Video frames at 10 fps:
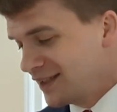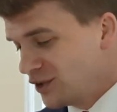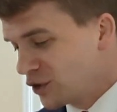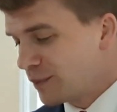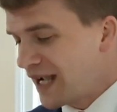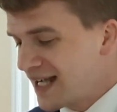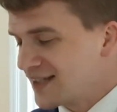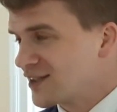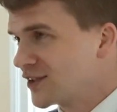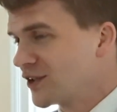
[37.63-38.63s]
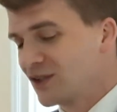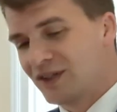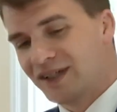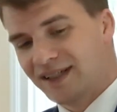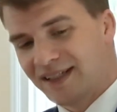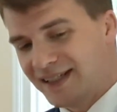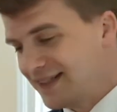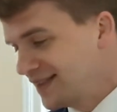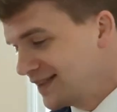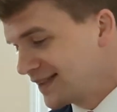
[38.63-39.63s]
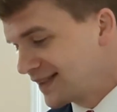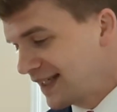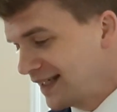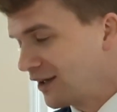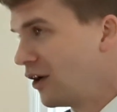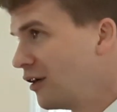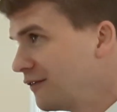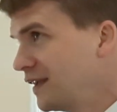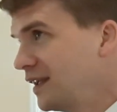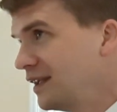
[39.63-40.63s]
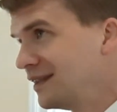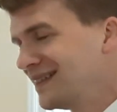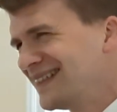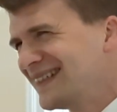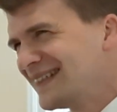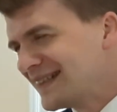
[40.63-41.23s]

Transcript: your pastor is a coffee